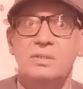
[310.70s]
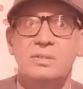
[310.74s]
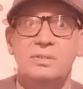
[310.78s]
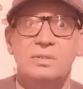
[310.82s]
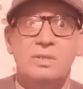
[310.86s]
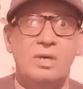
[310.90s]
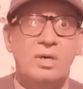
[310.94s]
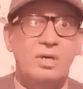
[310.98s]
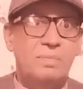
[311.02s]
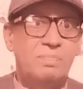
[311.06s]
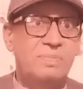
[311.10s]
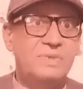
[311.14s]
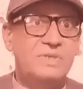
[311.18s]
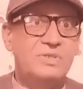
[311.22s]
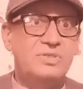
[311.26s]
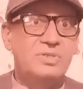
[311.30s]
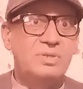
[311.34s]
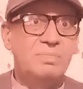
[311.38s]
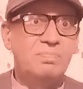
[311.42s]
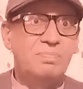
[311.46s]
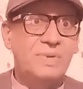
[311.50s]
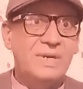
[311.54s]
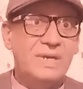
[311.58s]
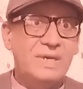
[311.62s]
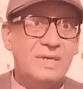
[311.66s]
herpes
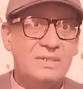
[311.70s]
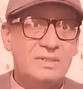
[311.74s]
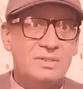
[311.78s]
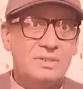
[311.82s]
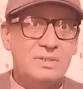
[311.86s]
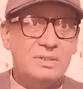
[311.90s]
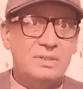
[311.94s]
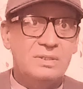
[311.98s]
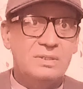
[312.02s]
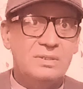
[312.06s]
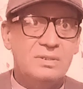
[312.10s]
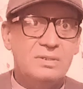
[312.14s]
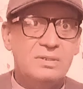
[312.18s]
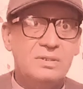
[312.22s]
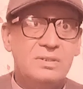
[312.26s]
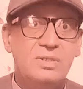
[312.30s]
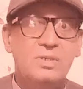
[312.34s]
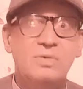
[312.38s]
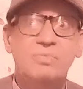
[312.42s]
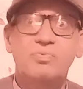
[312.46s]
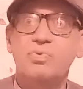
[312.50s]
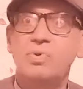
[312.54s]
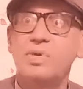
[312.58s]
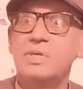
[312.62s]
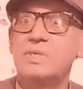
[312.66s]
simplex,
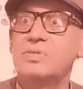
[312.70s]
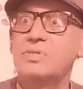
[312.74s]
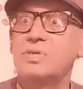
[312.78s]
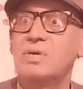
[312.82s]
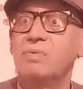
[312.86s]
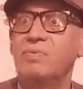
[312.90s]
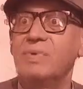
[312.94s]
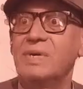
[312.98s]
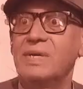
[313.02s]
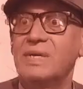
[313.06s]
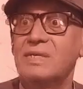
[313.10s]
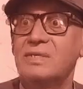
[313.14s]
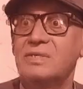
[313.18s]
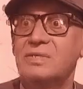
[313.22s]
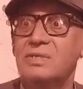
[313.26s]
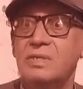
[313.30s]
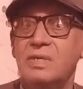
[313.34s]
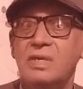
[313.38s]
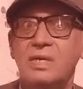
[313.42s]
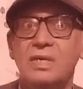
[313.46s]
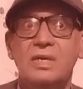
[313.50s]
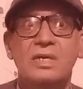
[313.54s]
influenza virus,